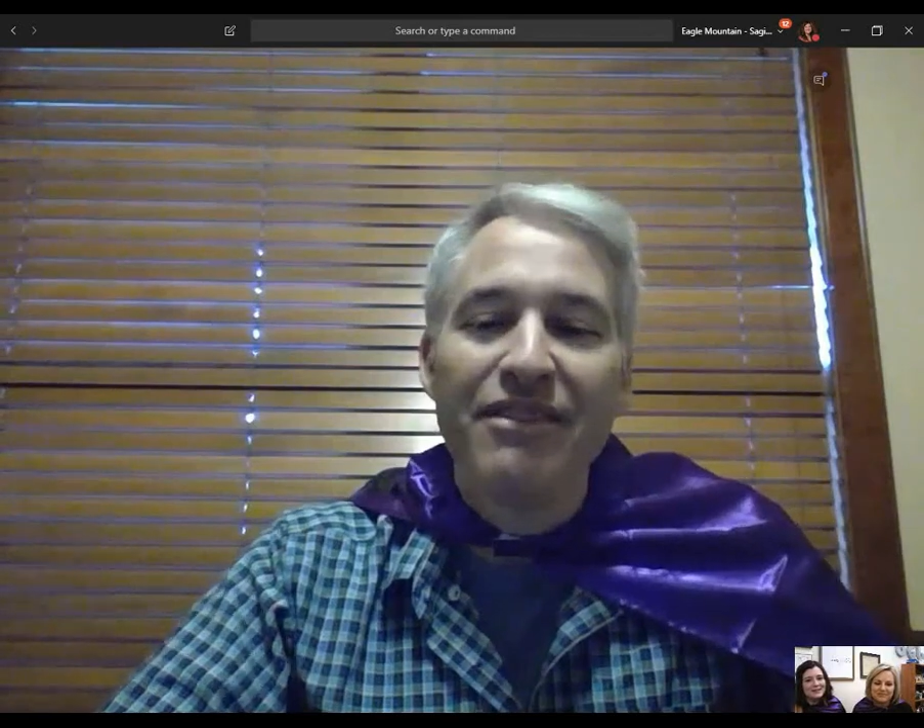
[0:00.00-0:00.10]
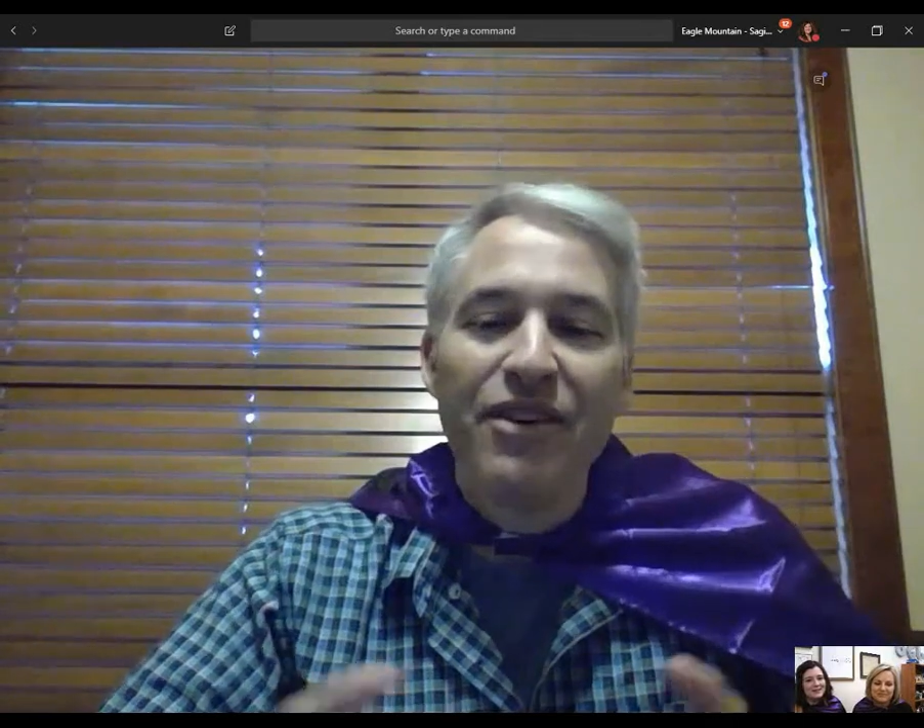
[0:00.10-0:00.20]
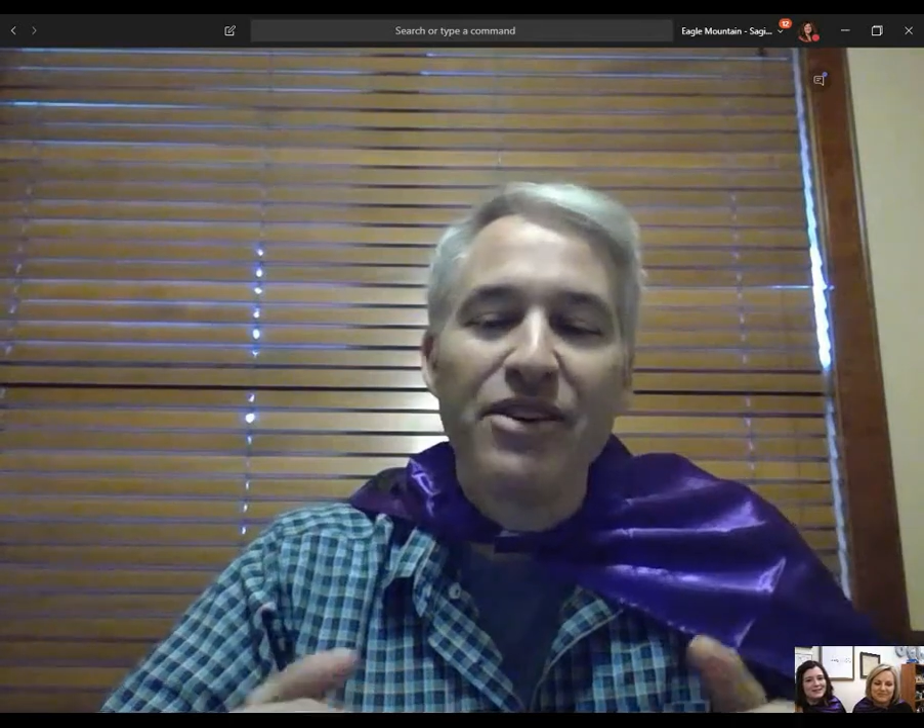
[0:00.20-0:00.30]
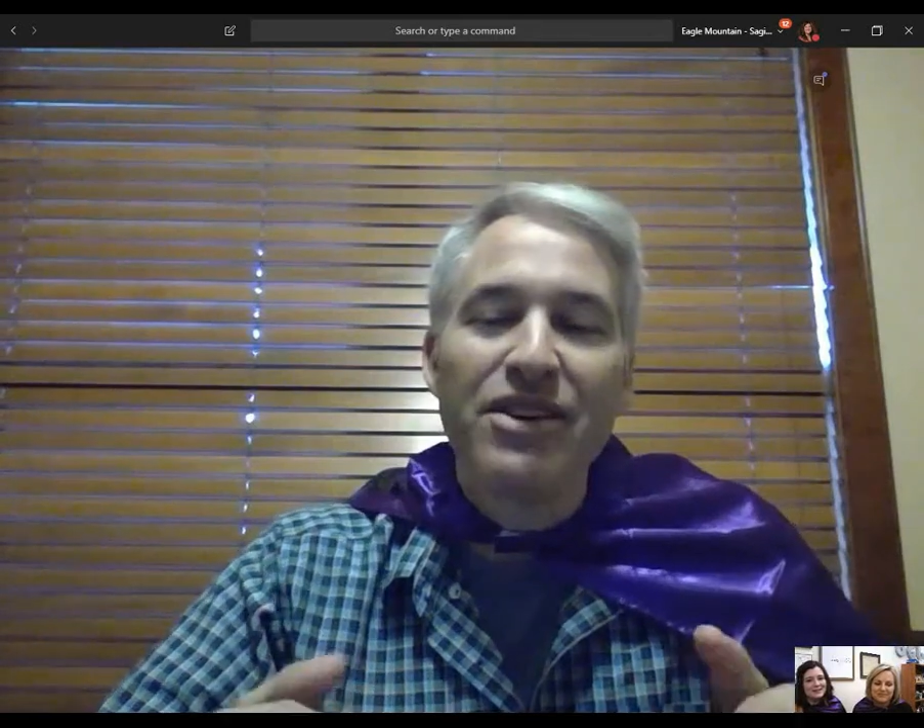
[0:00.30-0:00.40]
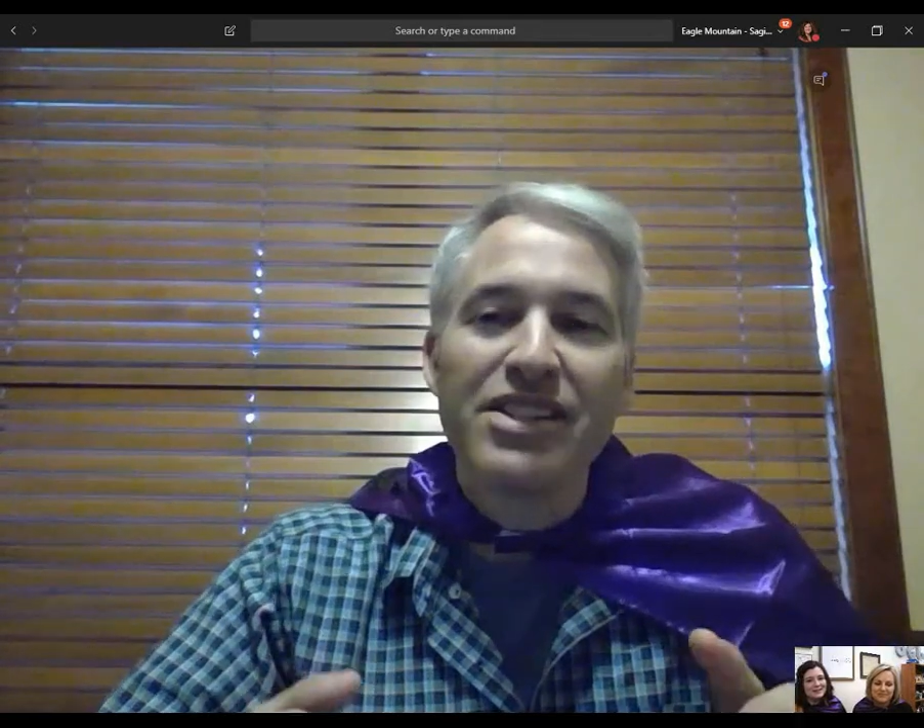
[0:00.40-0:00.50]

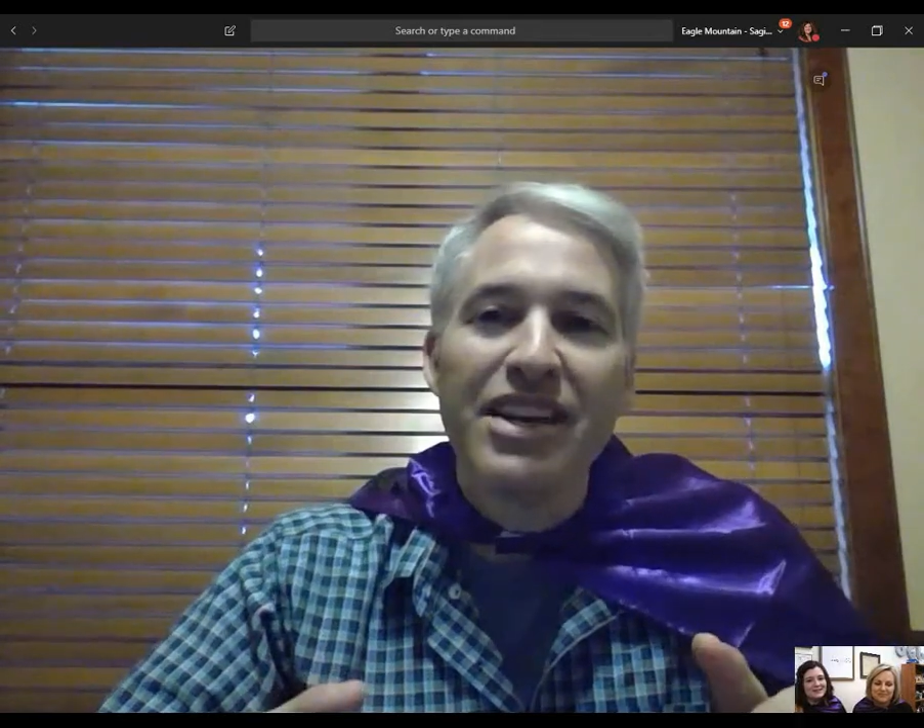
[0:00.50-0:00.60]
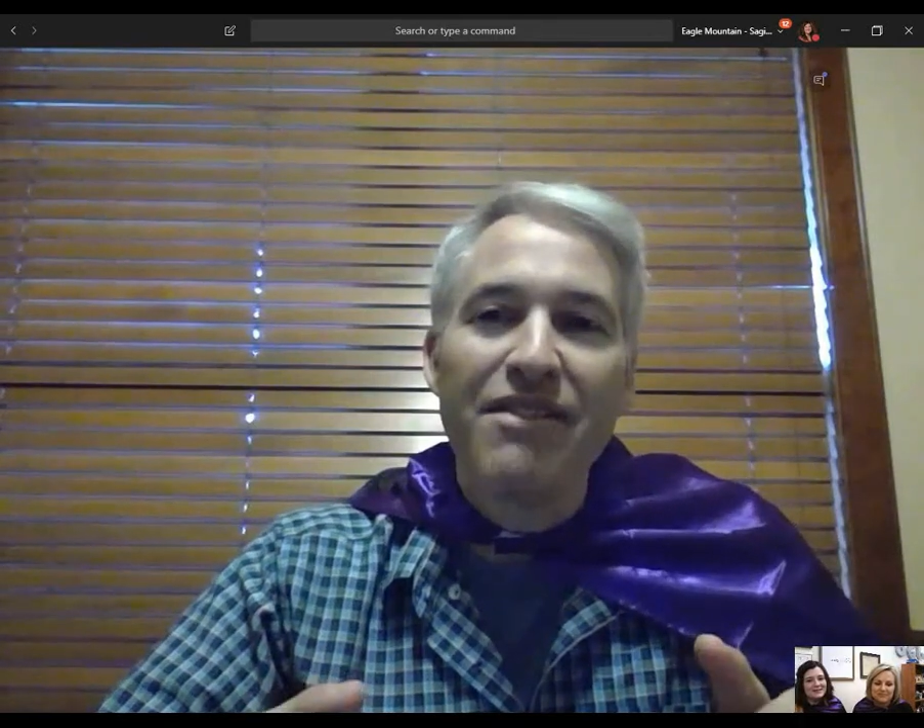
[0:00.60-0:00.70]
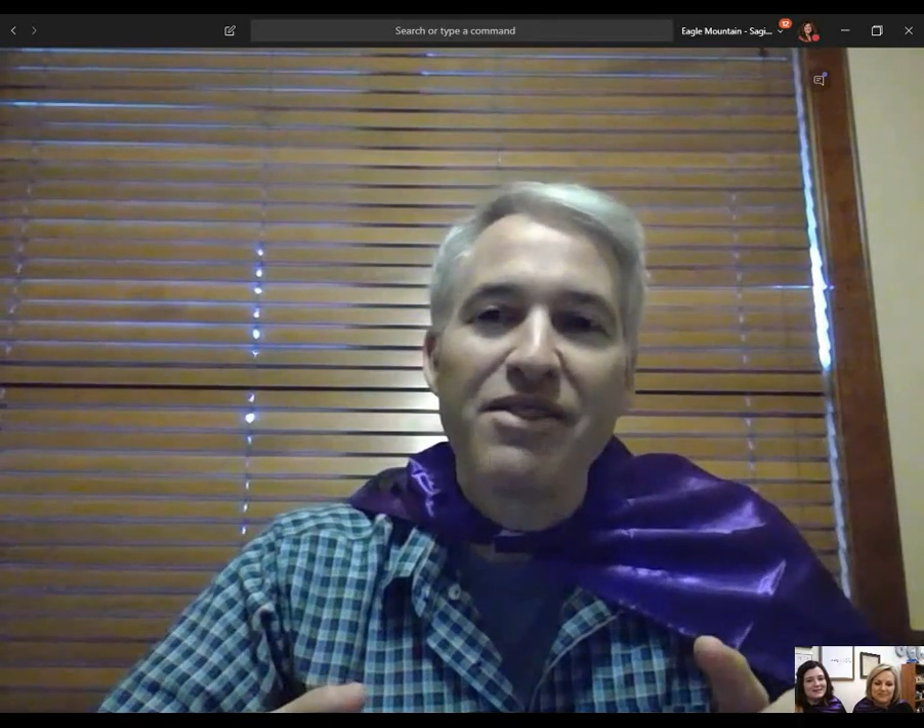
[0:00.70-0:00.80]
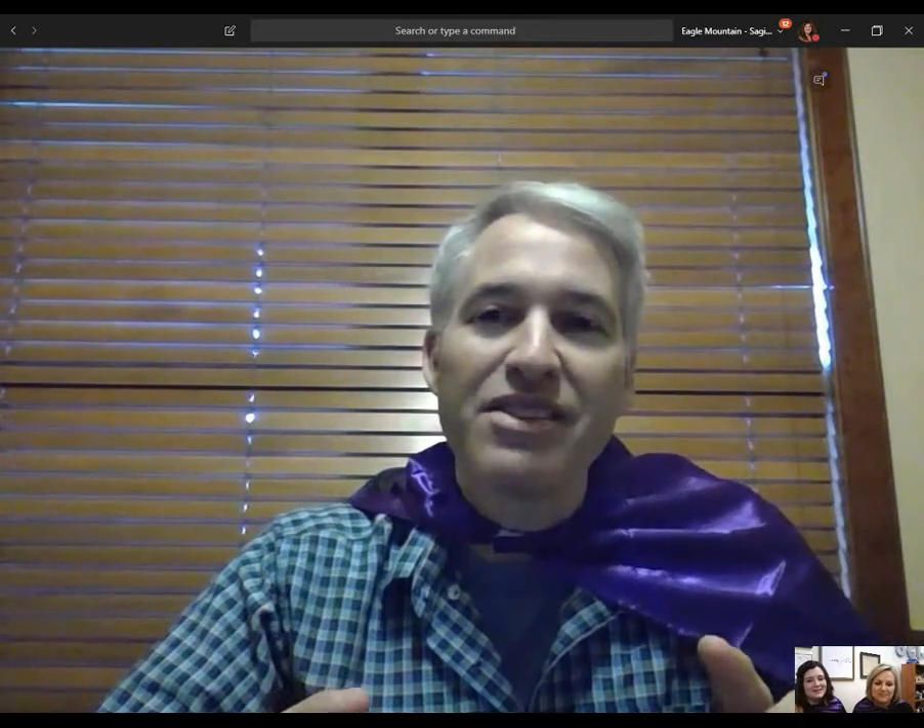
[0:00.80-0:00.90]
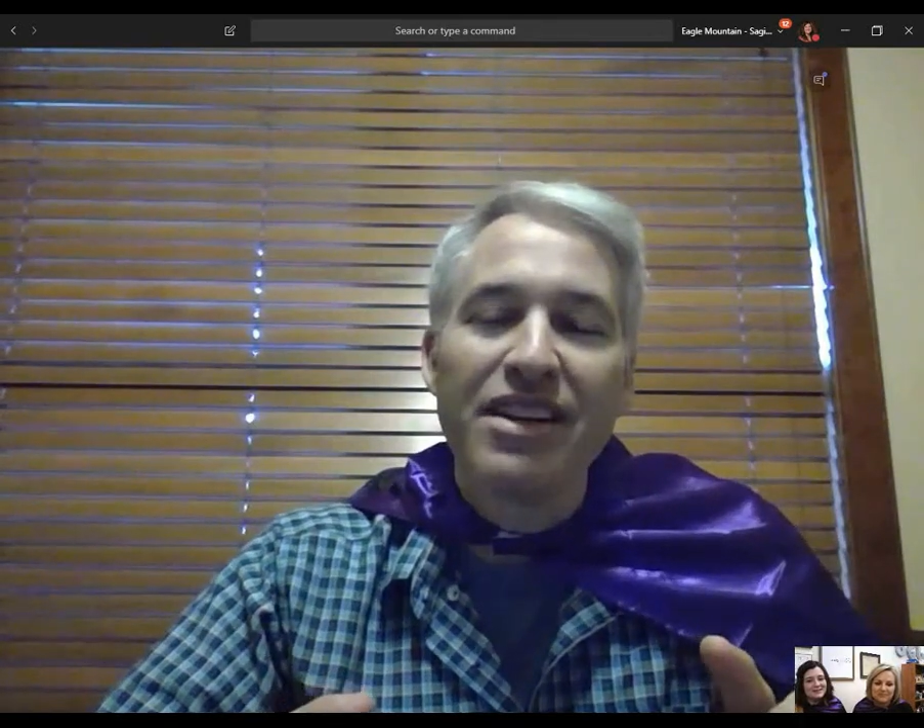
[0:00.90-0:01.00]
photos I
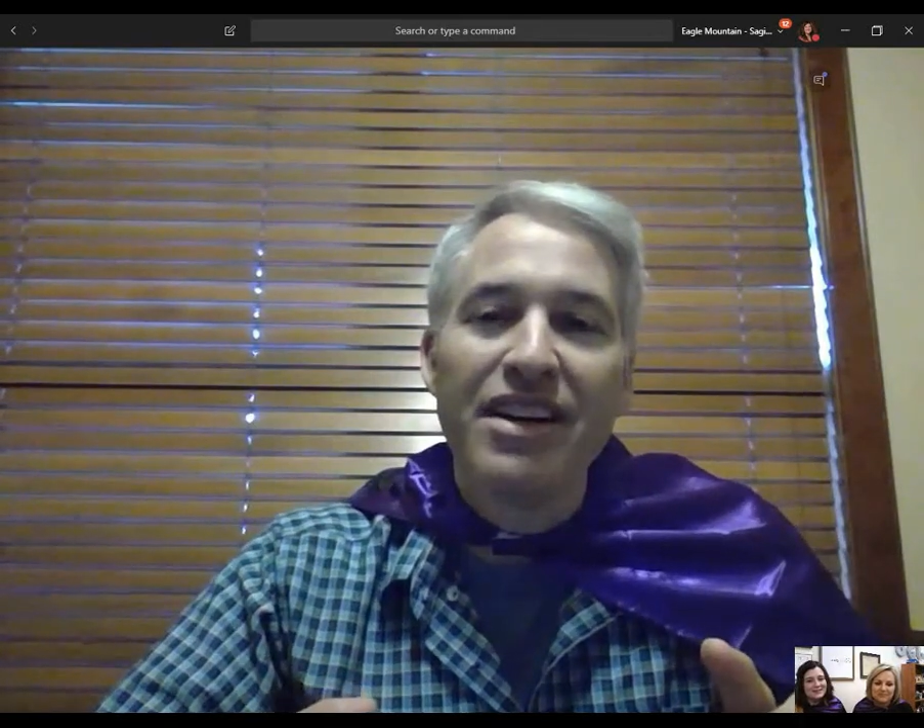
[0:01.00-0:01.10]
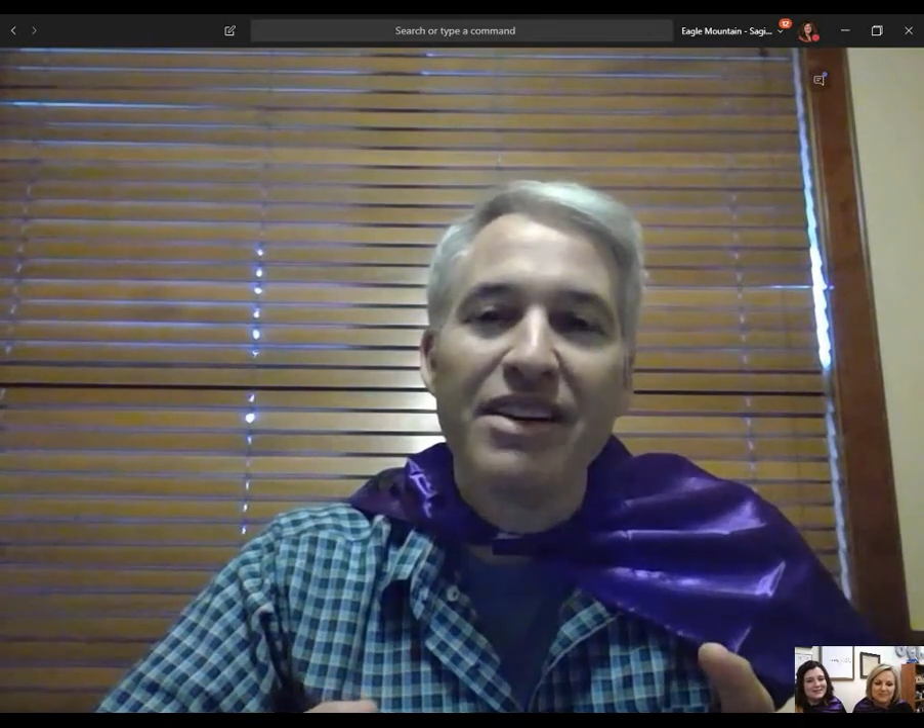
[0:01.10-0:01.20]
ever saw,